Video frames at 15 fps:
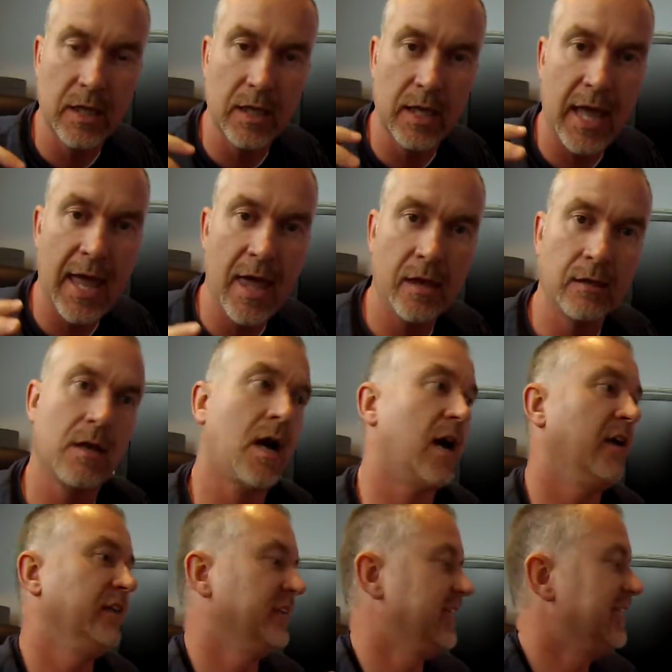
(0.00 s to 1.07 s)
can
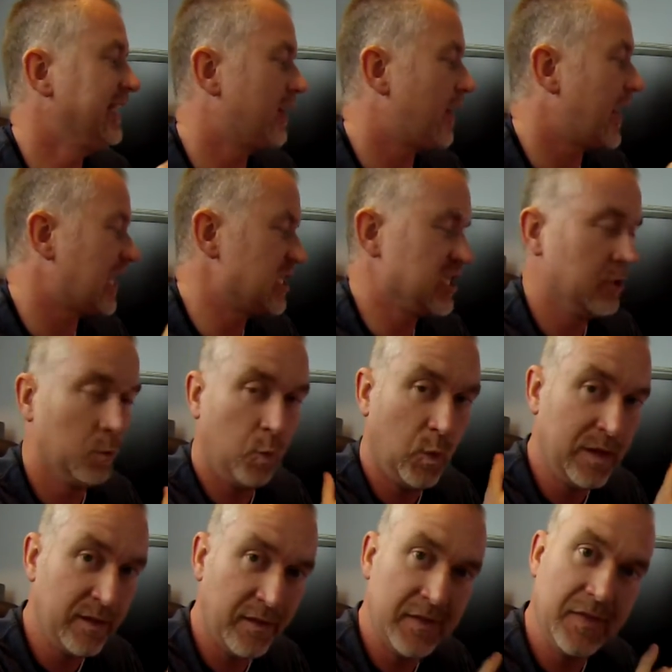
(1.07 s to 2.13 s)
cause an interaction
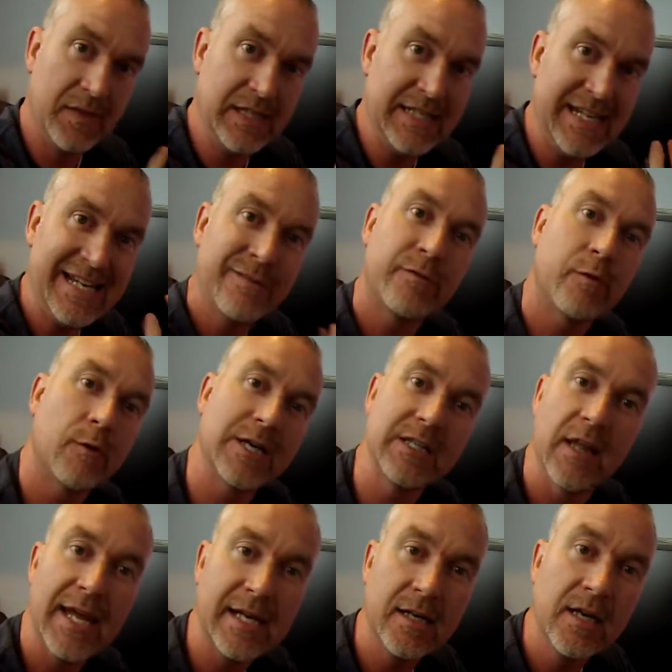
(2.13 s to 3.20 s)
with the infrared
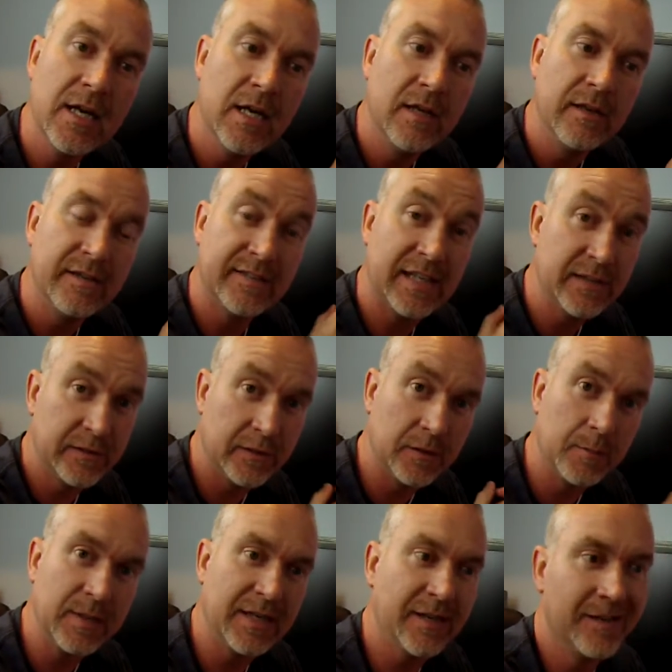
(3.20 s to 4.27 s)
light sensor,
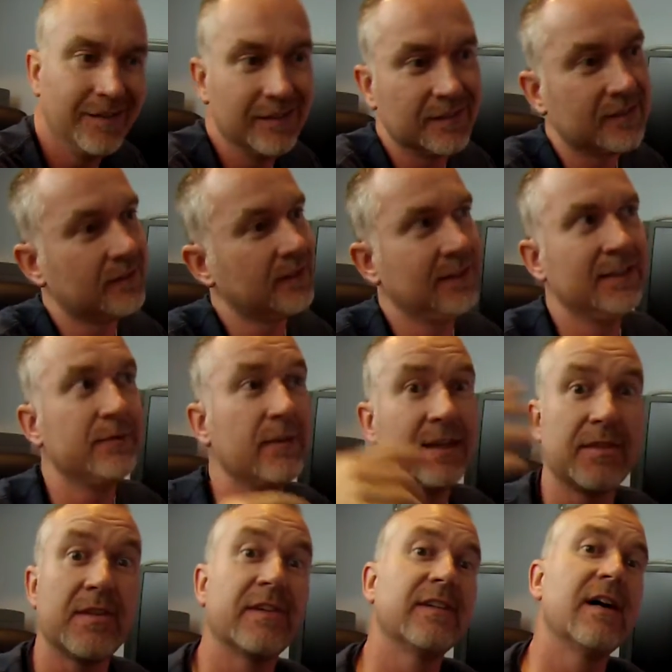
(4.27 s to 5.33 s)
because even
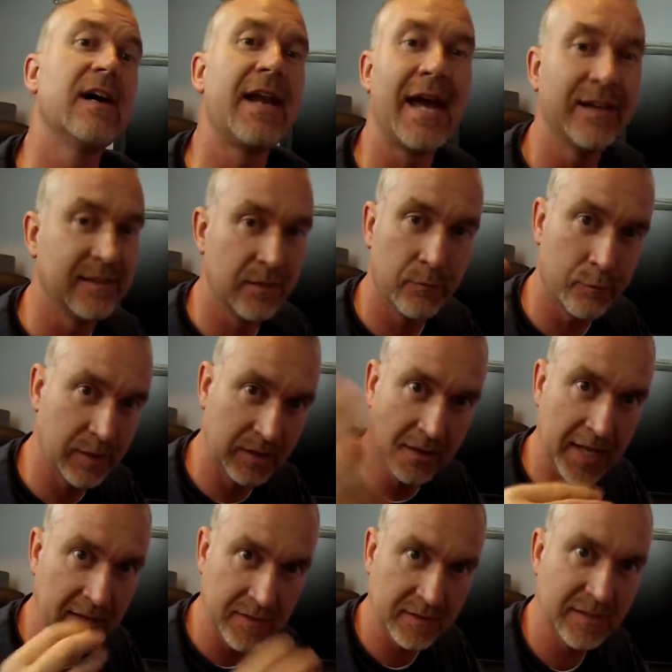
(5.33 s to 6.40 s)
like the sun has infrared
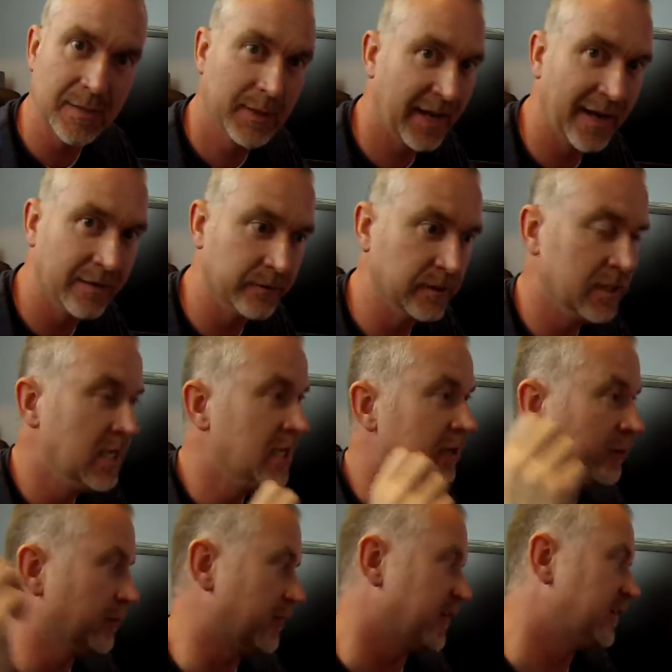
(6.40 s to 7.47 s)
light that's coming out of it.
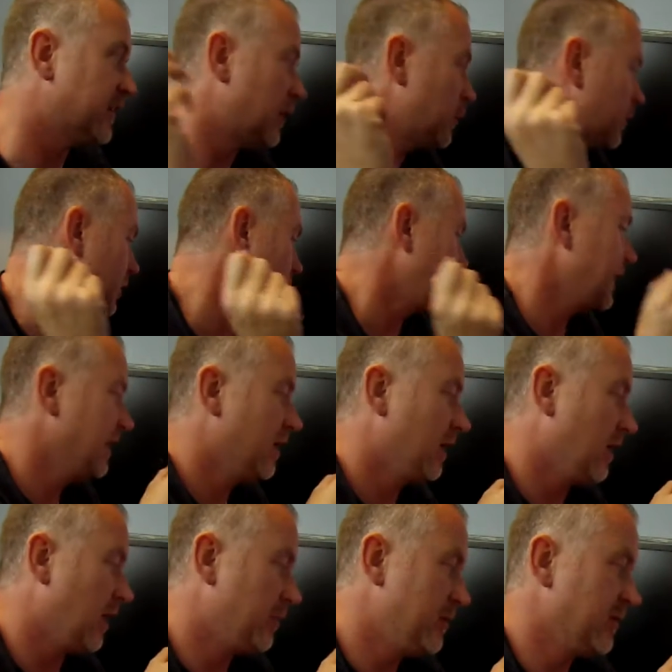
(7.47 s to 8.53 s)
So if the sun were to light
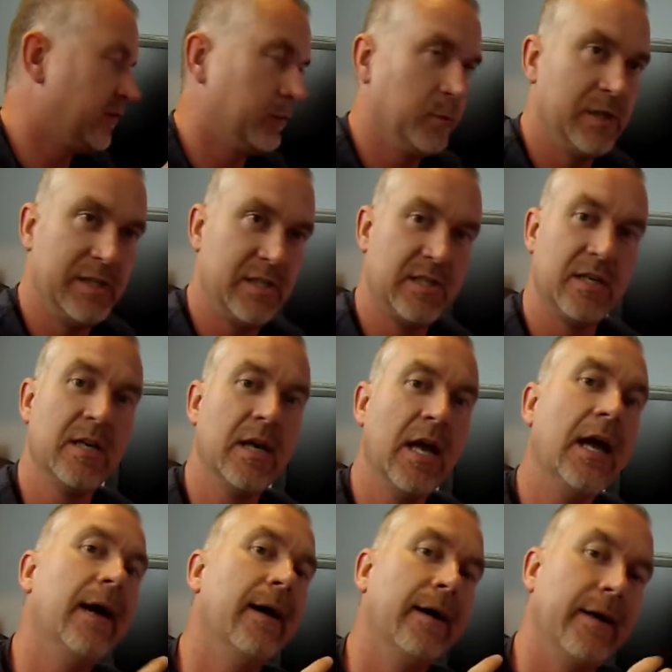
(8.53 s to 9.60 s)
up this switch,
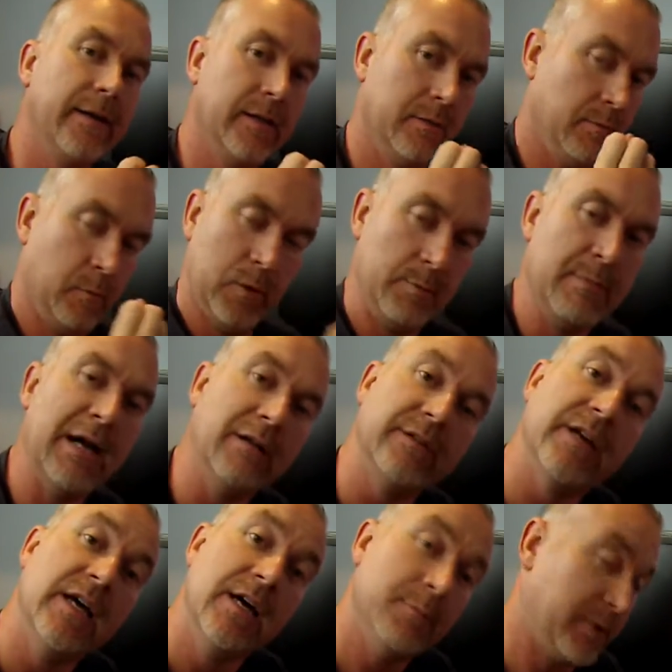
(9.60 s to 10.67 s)
it would
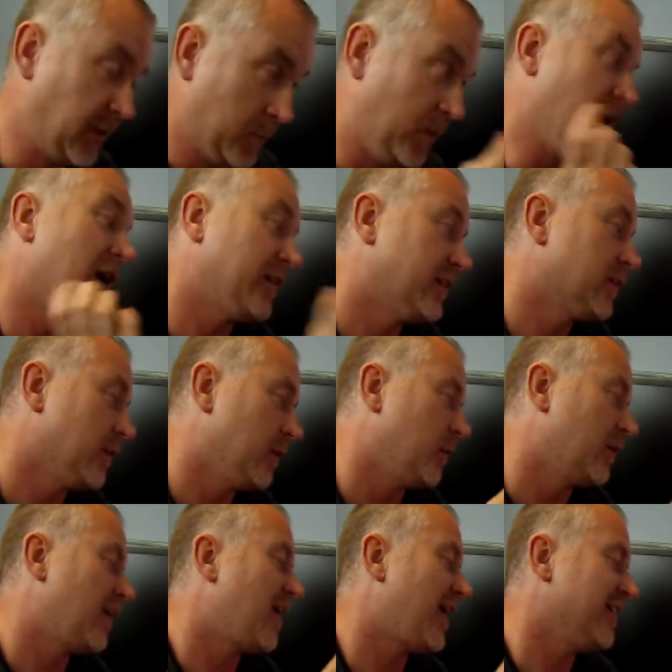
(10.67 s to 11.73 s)
melt, but it would
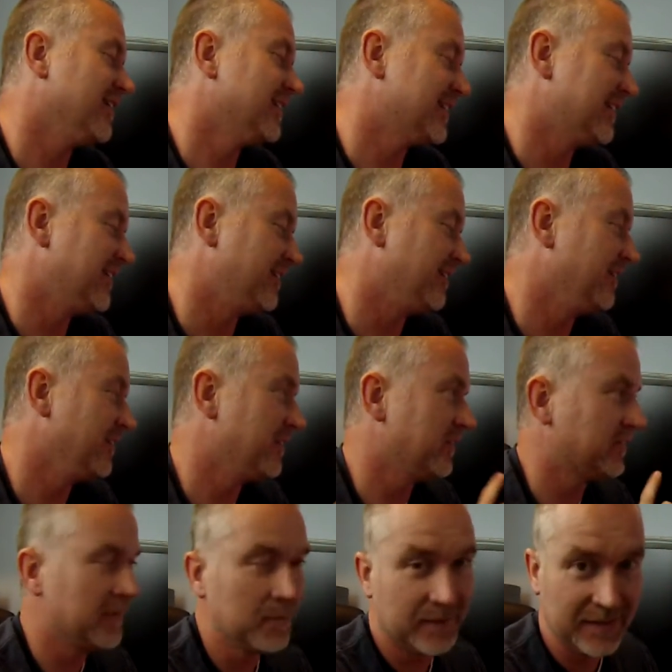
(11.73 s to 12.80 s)
also cause
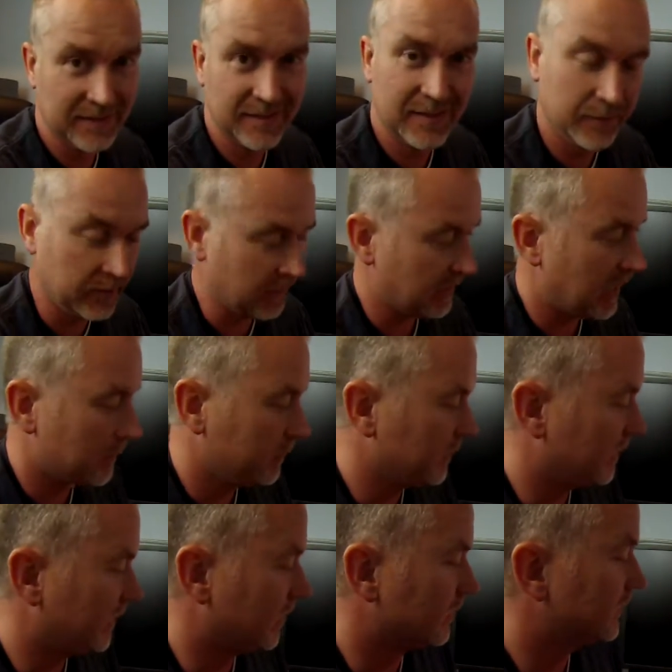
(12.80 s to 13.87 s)
some sensitivity to
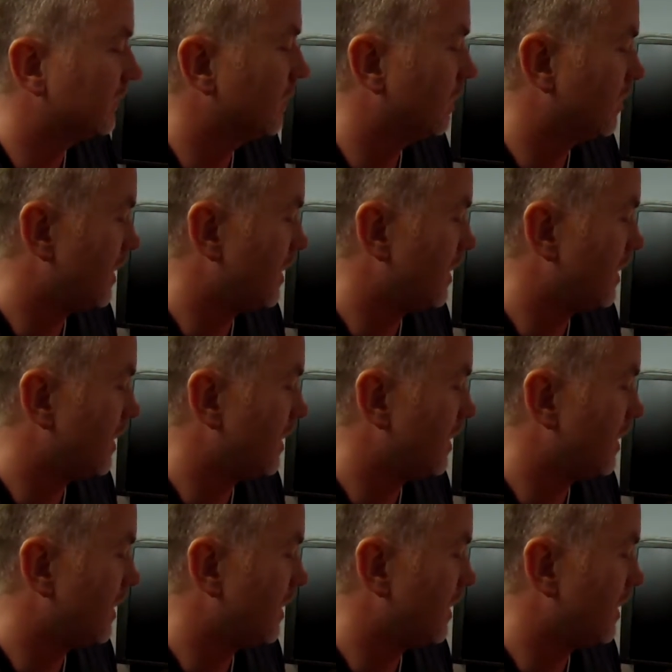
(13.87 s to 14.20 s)
happen here. So